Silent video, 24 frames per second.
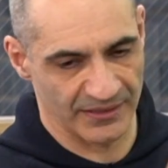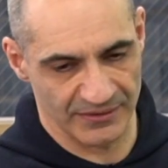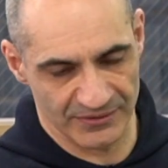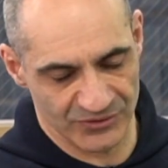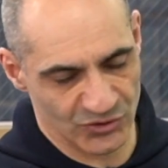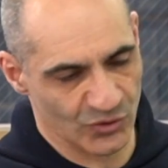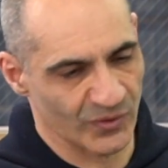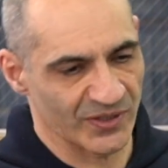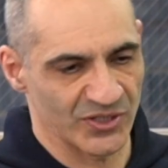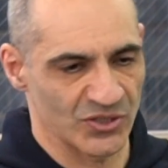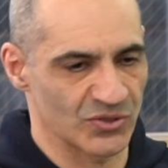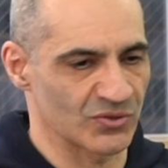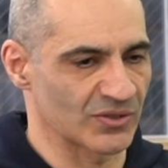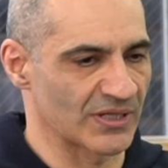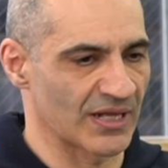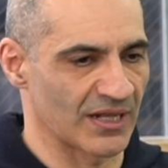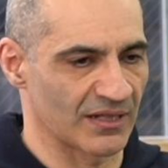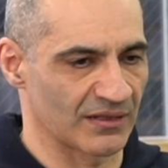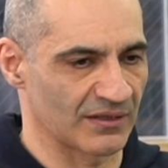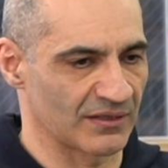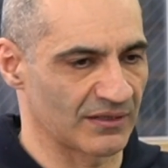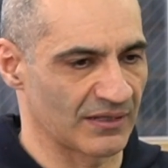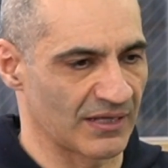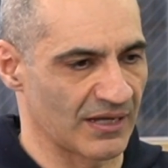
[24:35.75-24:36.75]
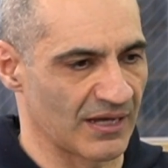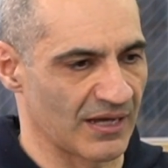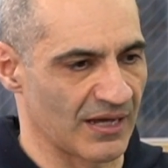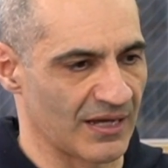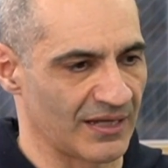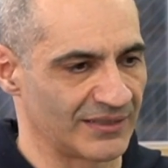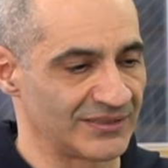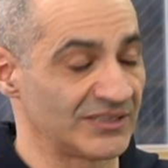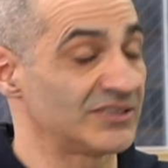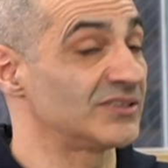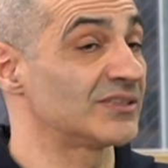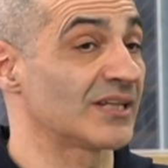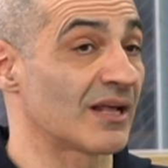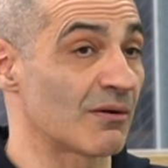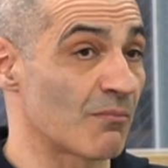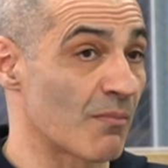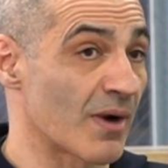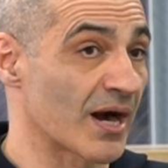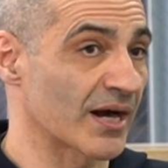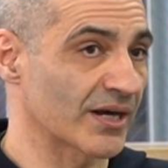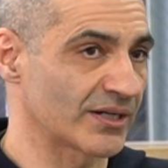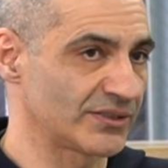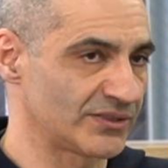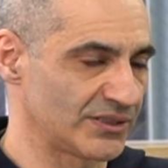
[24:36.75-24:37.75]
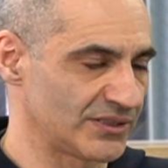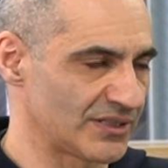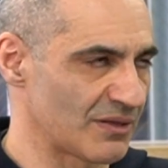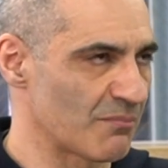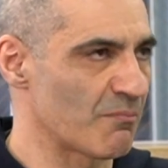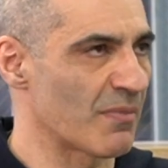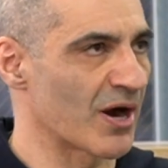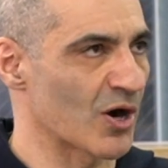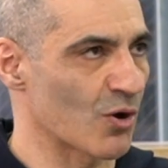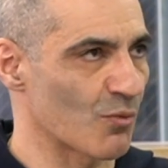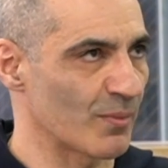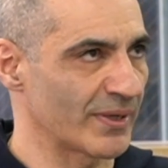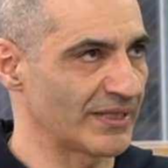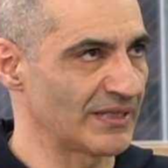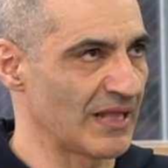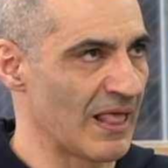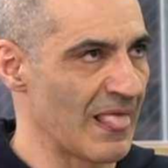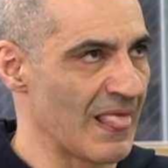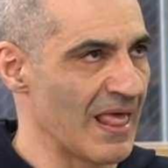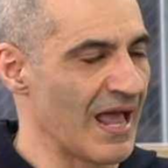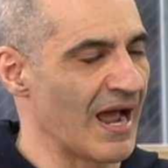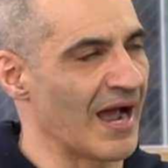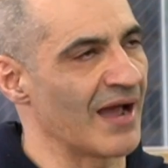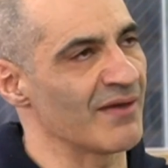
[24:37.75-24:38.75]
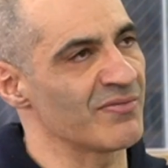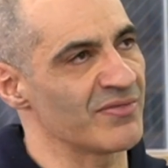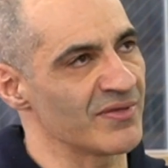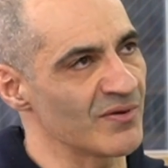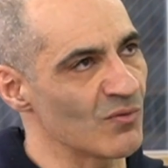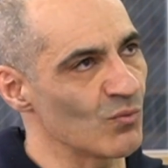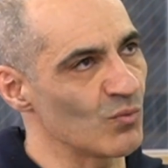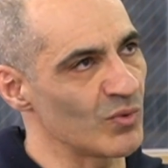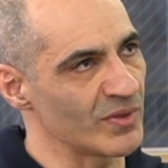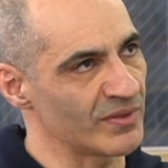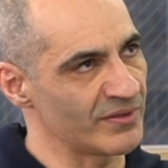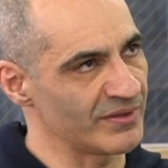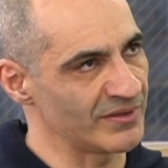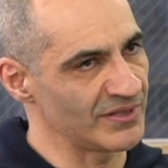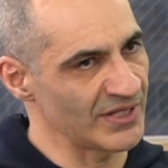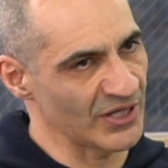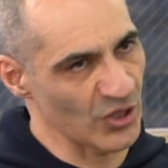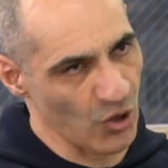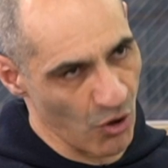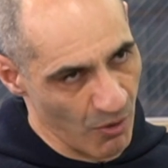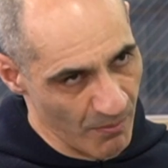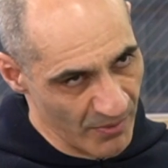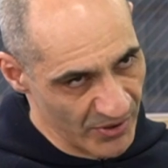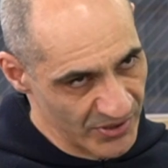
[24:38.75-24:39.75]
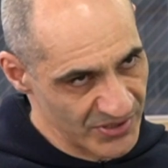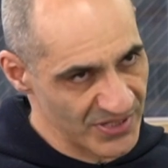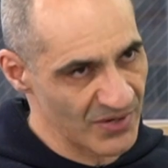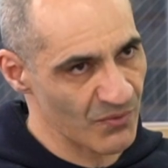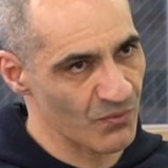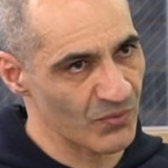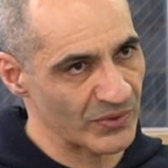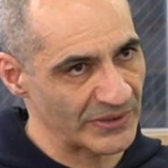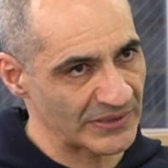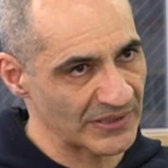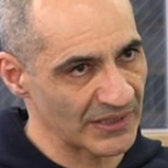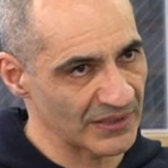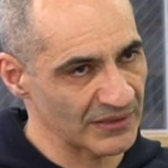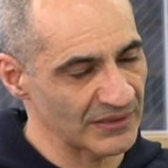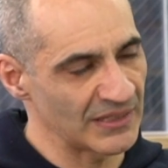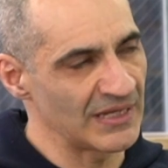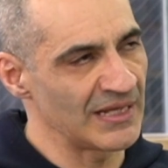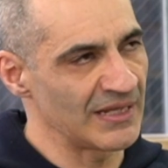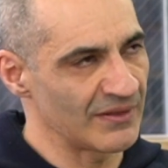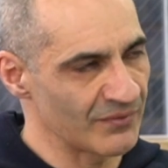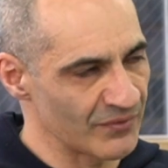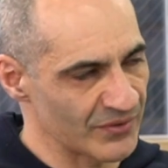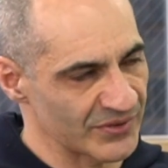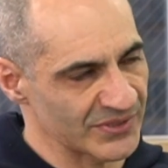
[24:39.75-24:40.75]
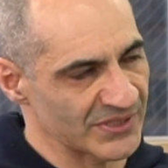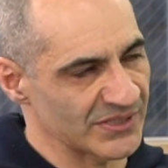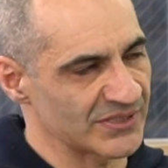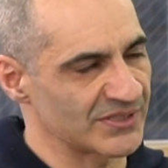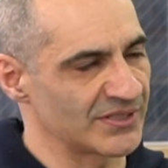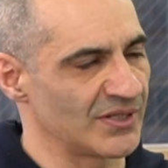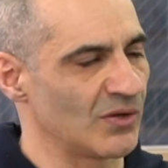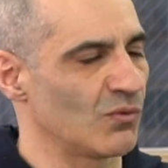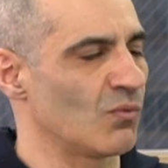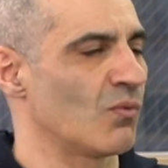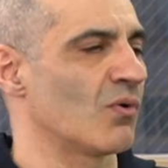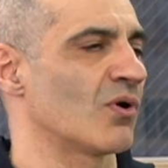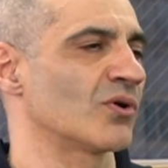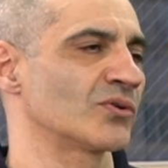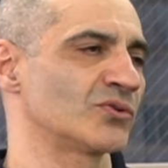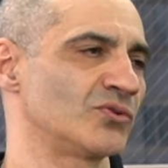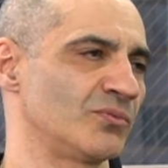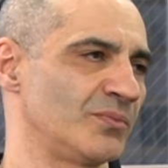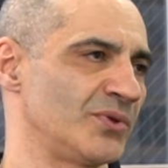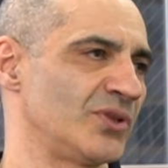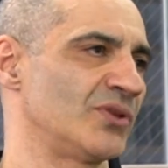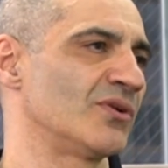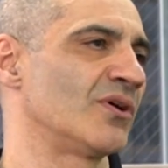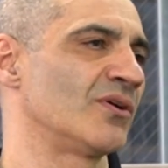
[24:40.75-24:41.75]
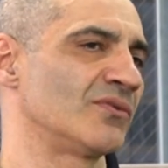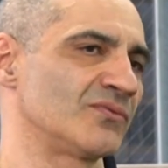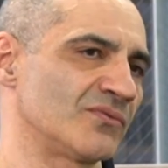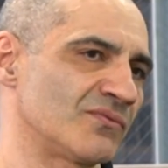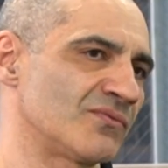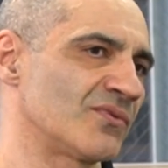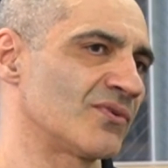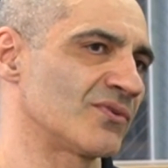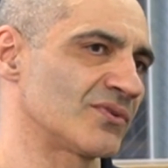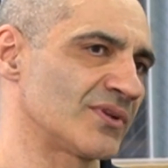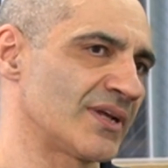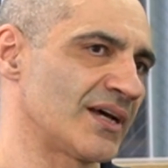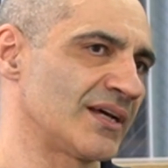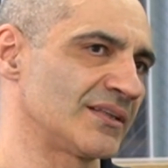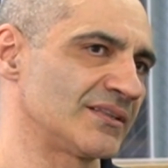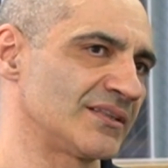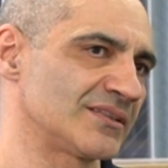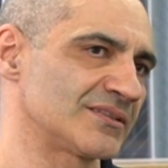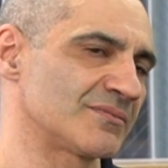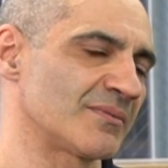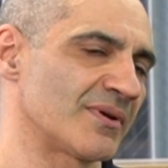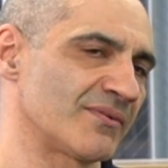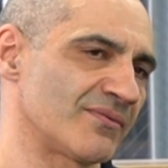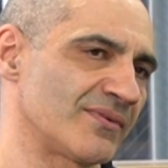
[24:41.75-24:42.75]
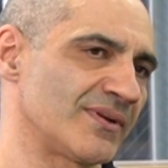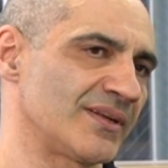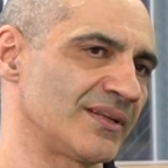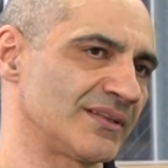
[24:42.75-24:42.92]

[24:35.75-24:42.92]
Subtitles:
traditional digital marketing environment. I think within e-commerce and retail, there's still work to be done for that. That's my feeling.